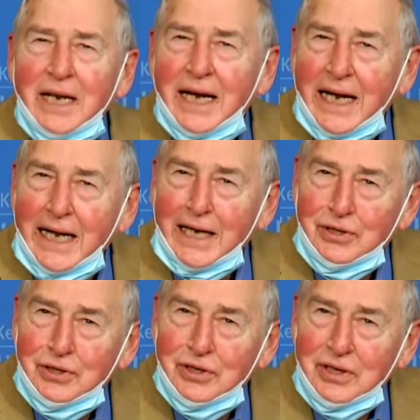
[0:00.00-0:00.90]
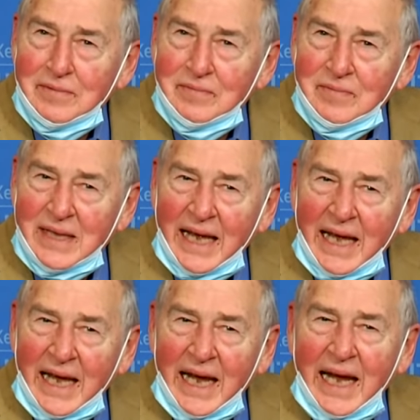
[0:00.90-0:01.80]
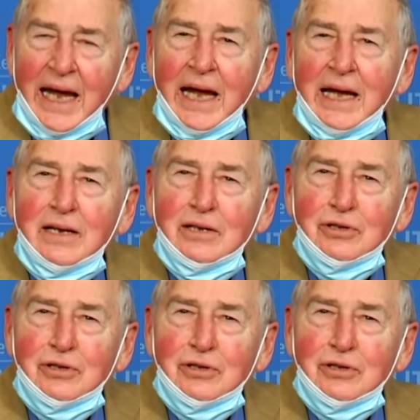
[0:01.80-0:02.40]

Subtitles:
He described what happened